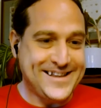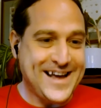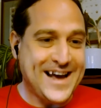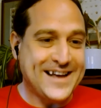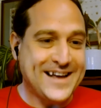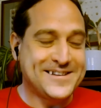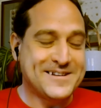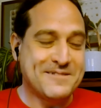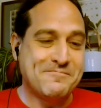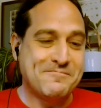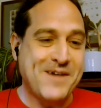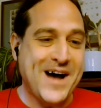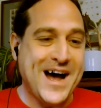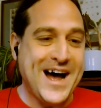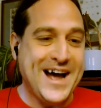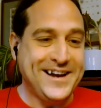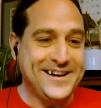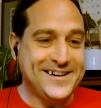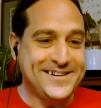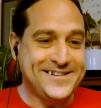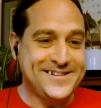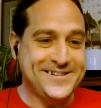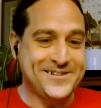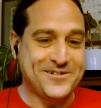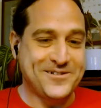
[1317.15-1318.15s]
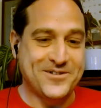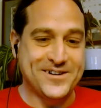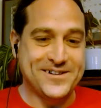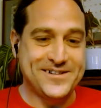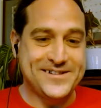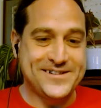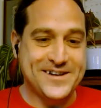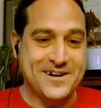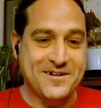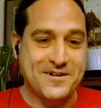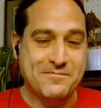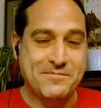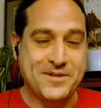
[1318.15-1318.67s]
That's a biased source.
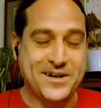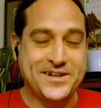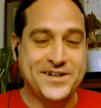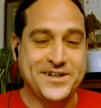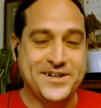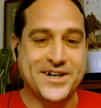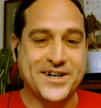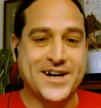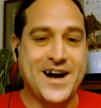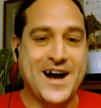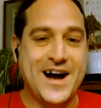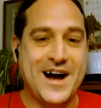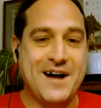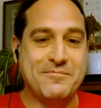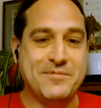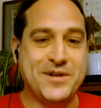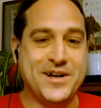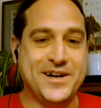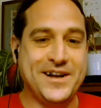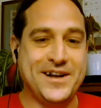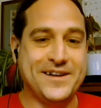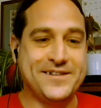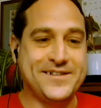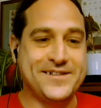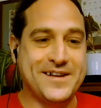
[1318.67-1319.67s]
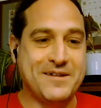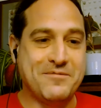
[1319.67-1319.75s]
They're a bunch of communists.